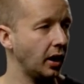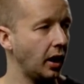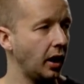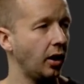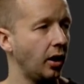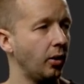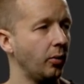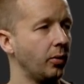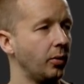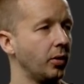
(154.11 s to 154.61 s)

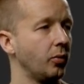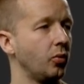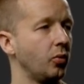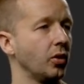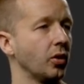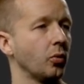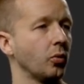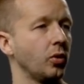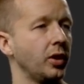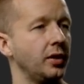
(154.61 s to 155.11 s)
Um,
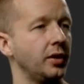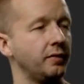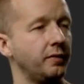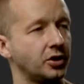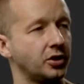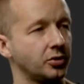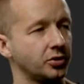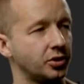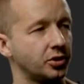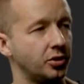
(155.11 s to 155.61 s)
we're in
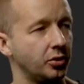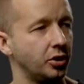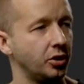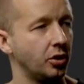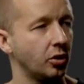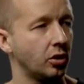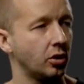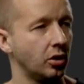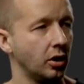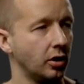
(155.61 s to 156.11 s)
Visual
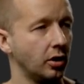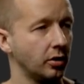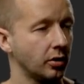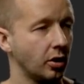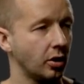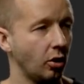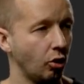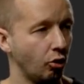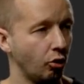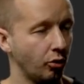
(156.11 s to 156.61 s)
Studio Clo
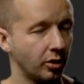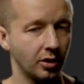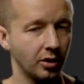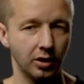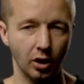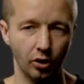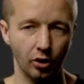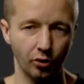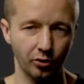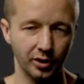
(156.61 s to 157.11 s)

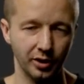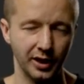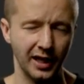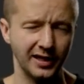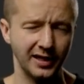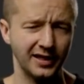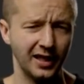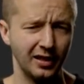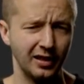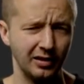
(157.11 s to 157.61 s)
Code, Did
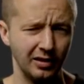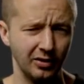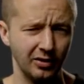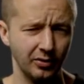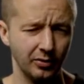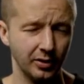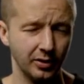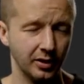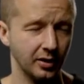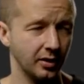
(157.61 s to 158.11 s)
I say
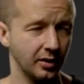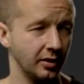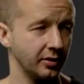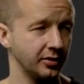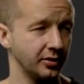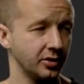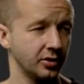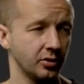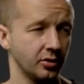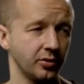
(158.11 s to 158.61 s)
Clode? Oh,
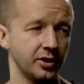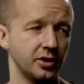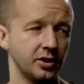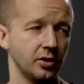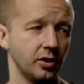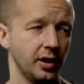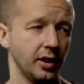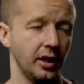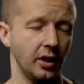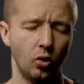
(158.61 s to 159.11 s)
this is already
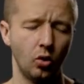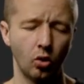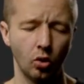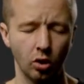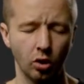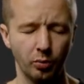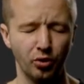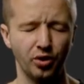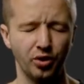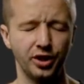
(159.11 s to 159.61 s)
starting out
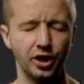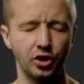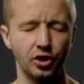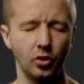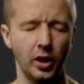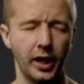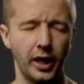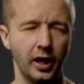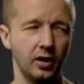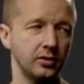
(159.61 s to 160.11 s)
horrible in the
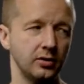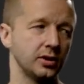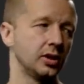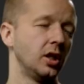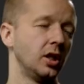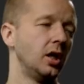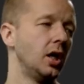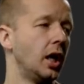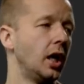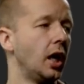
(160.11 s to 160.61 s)
new house.
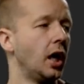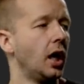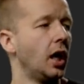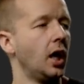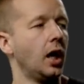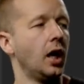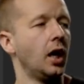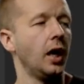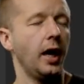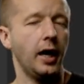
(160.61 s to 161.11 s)

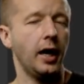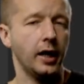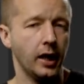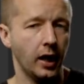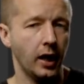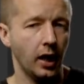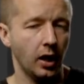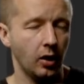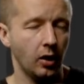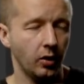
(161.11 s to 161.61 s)

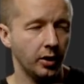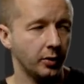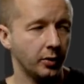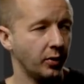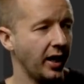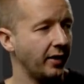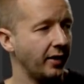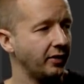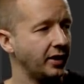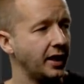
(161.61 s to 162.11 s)
Anyhow,
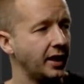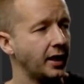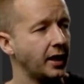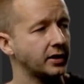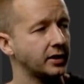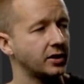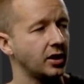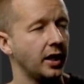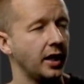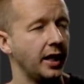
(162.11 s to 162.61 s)
we have an
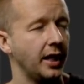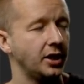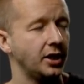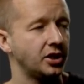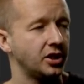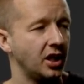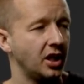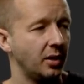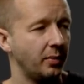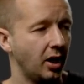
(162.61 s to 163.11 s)

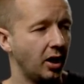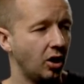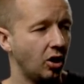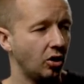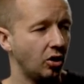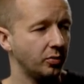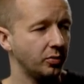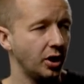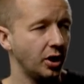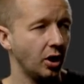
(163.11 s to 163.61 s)

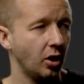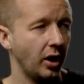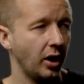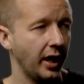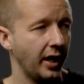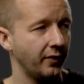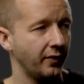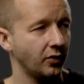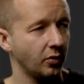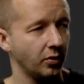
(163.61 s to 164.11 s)
index.html. You know, I
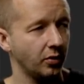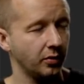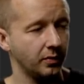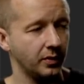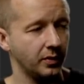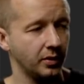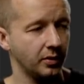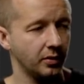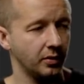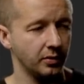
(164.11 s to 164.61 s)
have the,
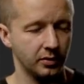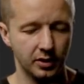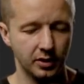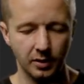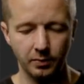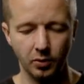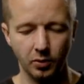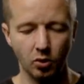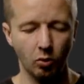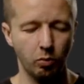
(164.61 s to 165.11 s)
the
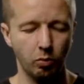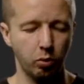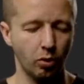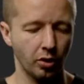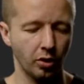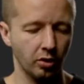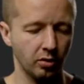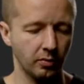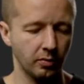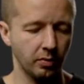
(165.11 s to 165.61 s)
typical
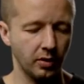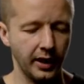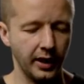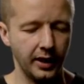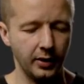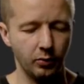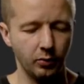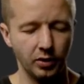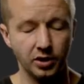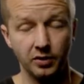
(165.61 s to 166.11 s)

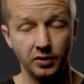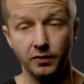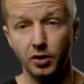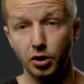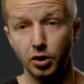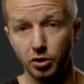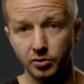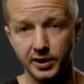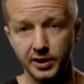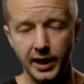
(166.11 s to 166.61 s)
boilerplate, which if
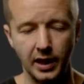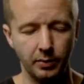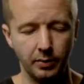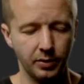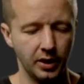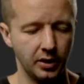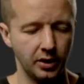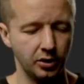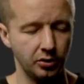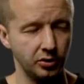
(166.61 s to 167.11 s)
you use
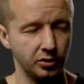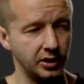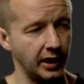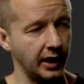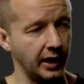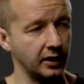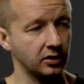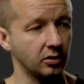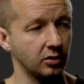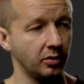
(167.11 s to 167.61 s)
Emmet, use
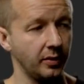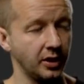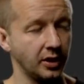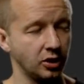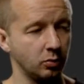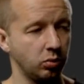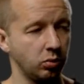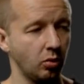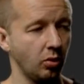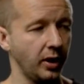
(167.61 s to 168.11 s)
the
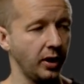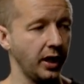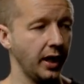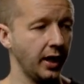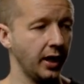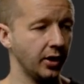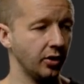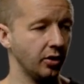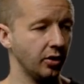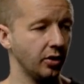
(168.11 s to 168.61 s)
exclamation point
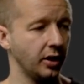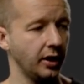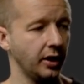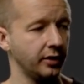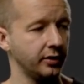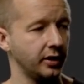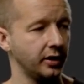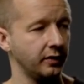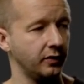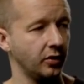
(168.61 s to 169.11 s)
enter, and
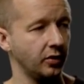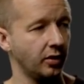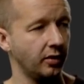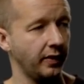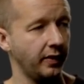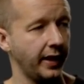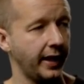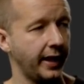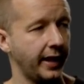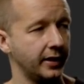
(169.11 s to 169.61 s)
that'll give you
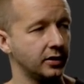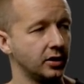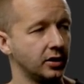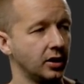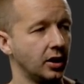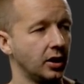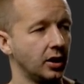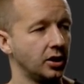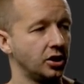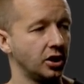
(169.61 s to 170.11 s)
all that
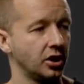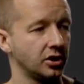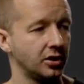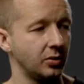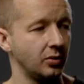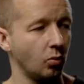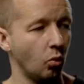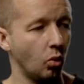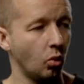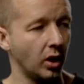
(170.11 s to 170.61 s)

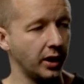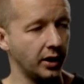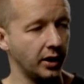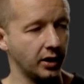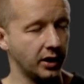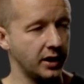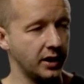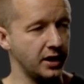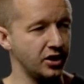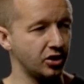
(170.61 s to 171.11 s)
just in one
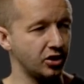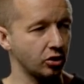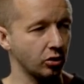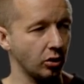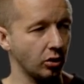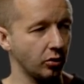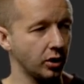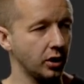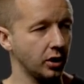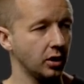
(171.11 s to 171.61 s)

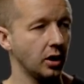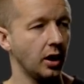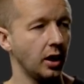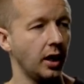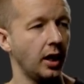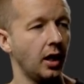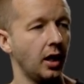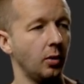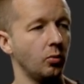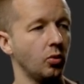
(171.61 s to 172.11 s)
keystroke.
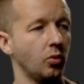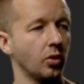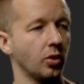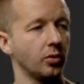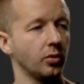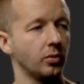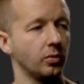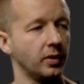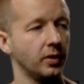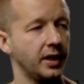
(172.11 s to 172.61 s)
Um,
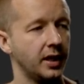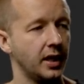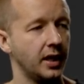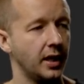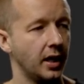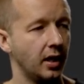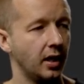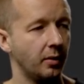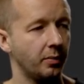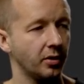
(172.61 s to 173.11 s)
we're
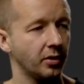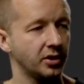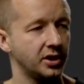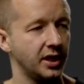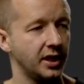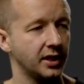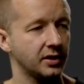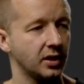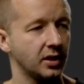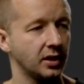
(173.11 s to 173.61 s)
linking up our
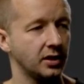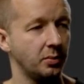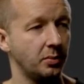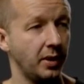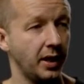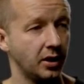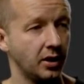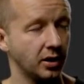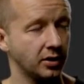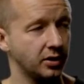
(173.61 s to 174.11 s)
CSS
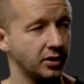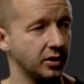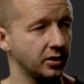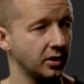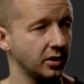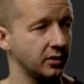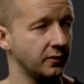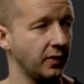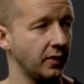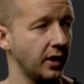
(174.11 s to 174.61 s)

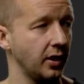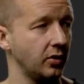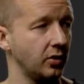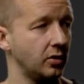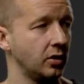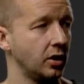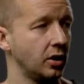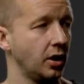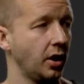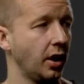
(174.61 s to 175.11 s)
main.css
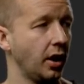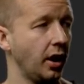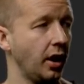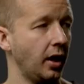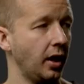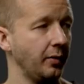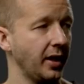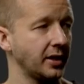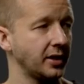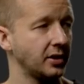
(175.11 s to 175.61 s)
file.
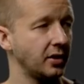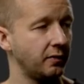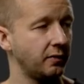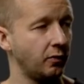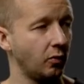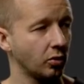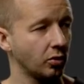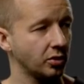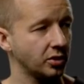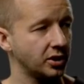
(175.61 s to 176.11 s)
Um, that's in a
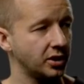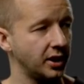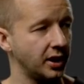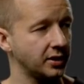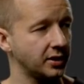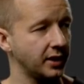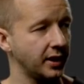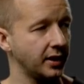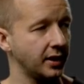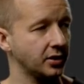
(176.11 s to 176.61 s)
folder,
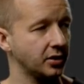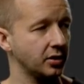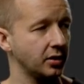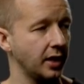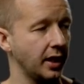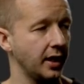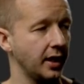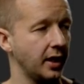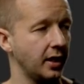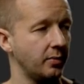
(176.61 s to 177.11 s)
CSS,
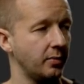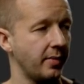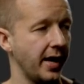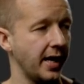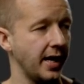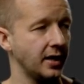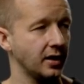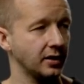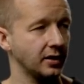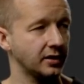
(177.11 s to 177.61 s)
and then
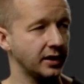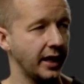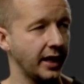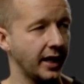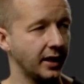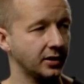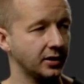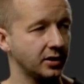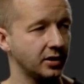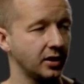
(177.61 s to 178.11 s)

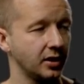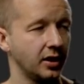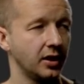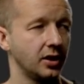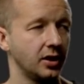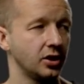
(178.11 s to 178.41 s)
main.sass.